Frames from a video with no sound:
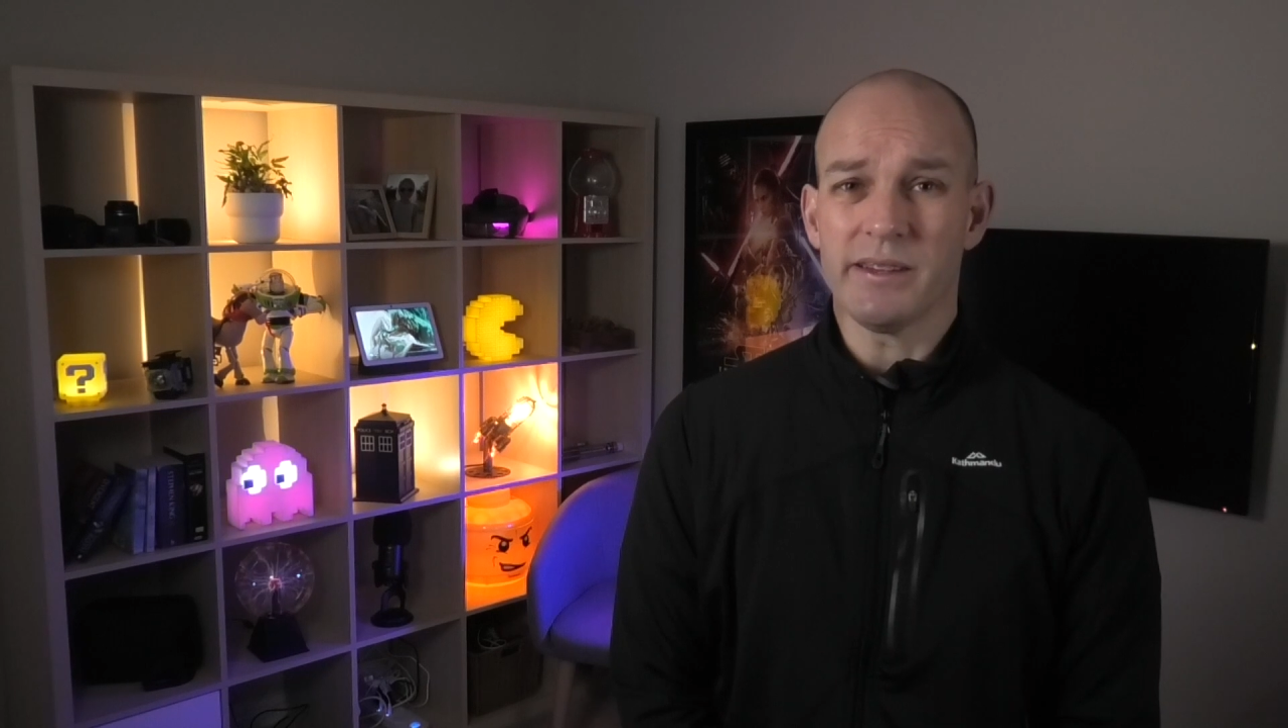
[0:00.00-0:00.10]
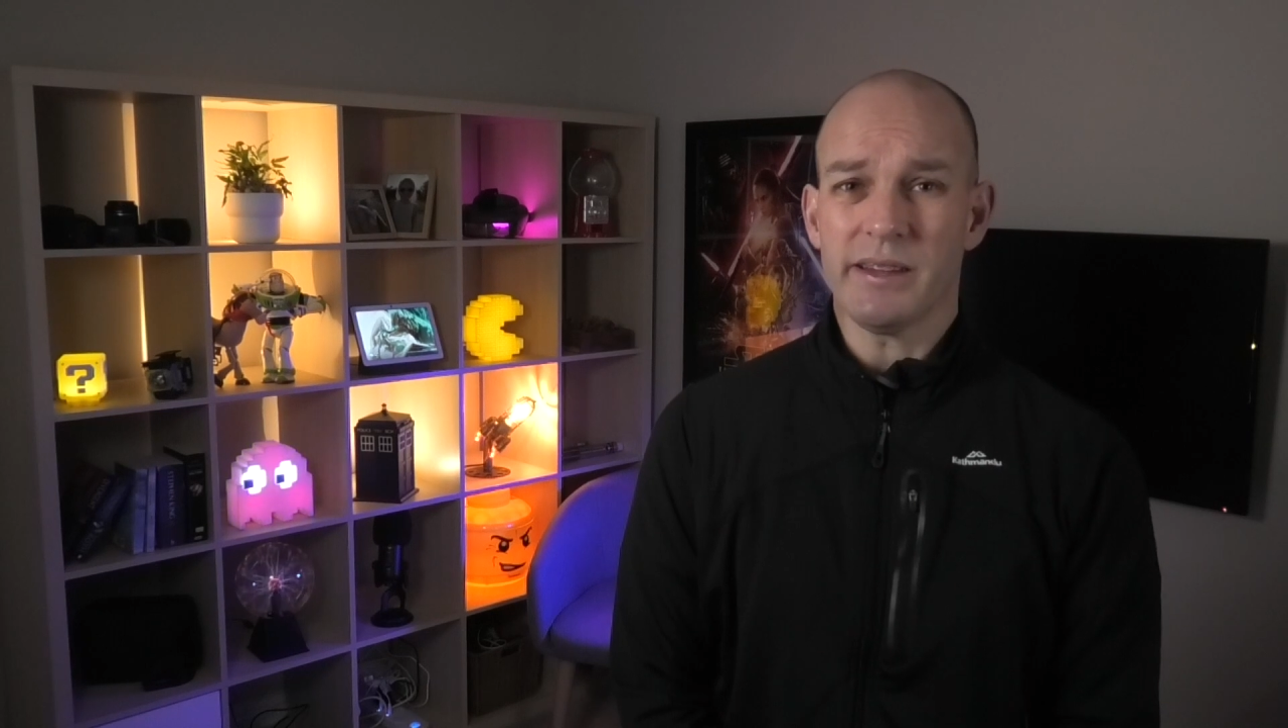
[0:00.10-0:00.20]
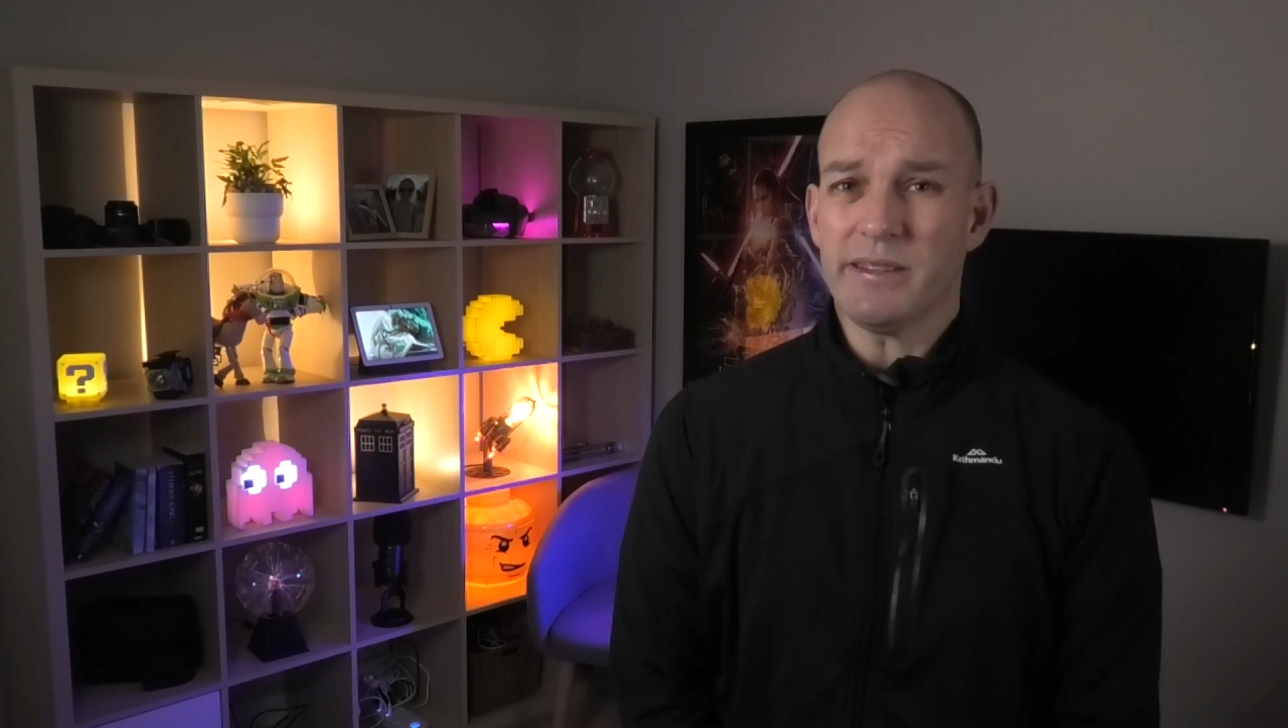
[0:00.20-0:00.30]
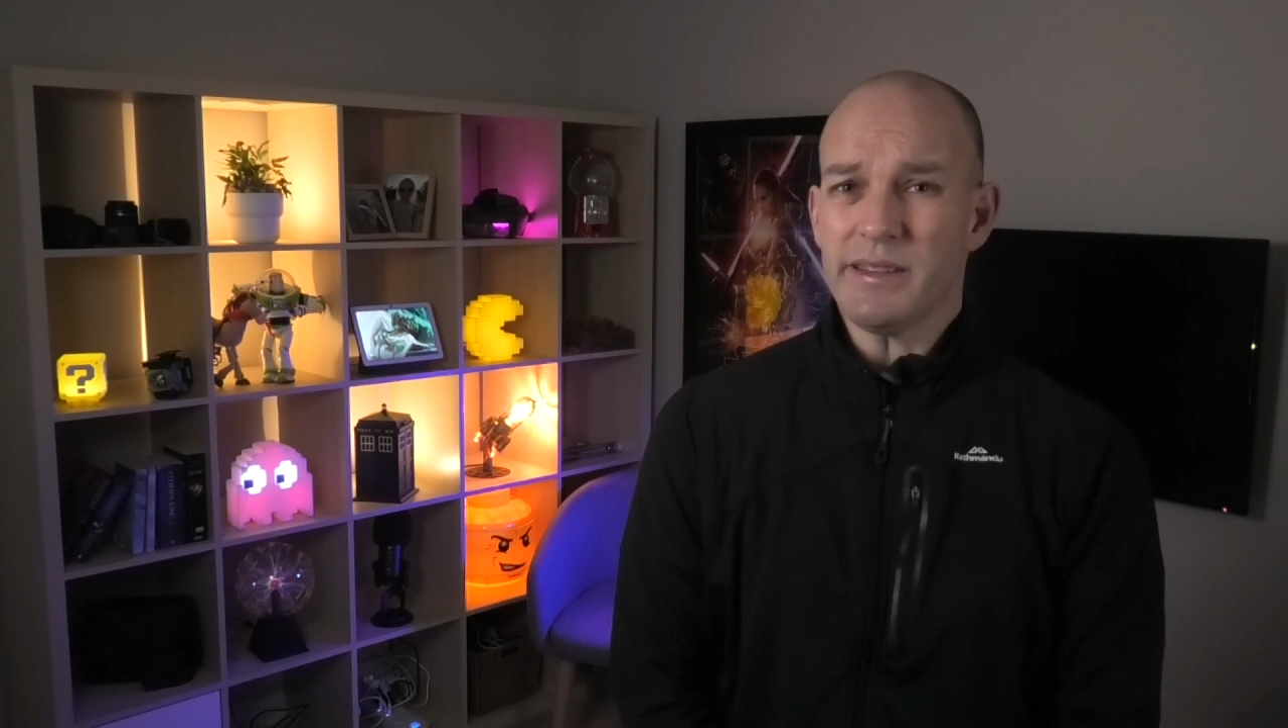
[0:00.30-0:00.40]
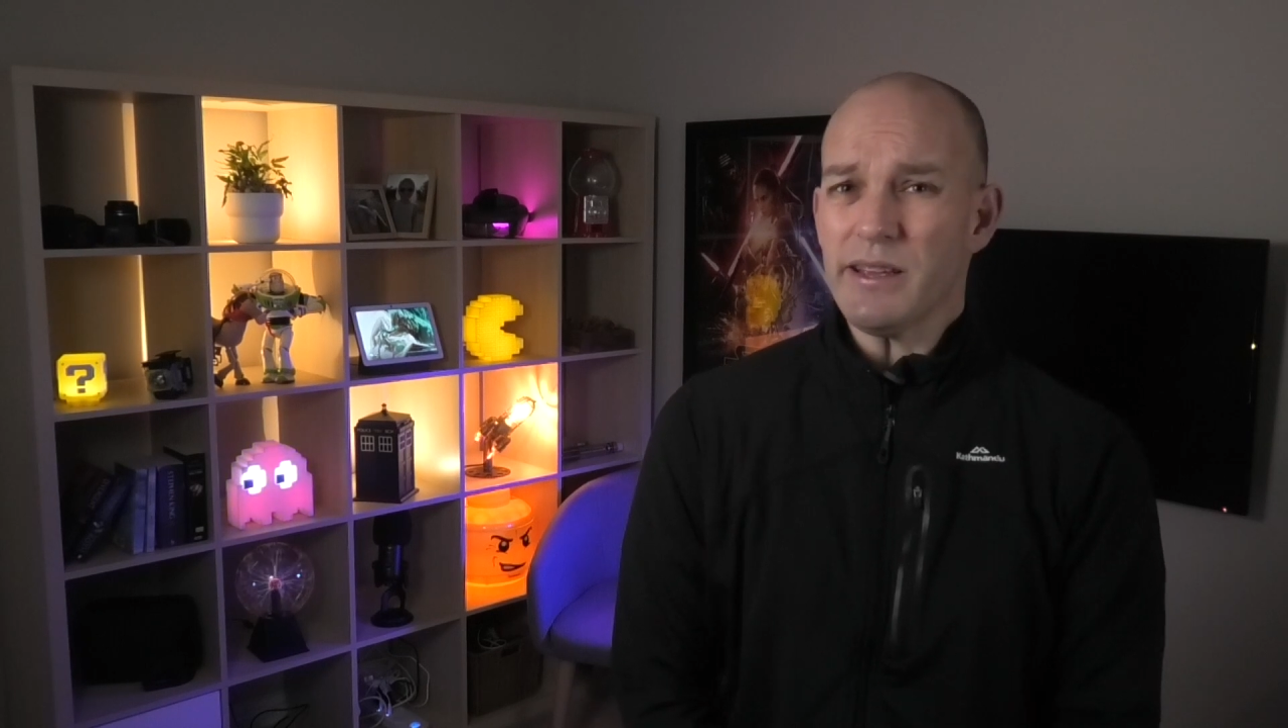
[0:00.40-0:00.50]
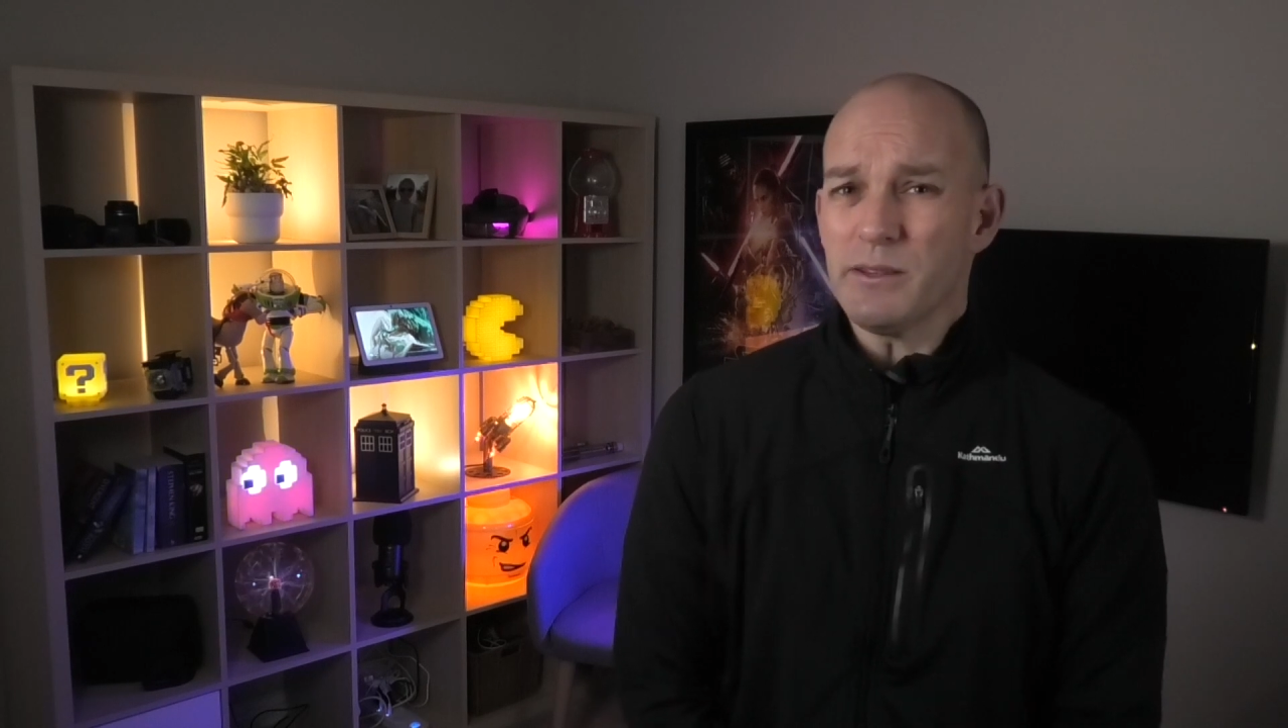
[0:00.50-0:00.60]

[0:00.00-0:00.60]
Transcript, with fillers: It sounds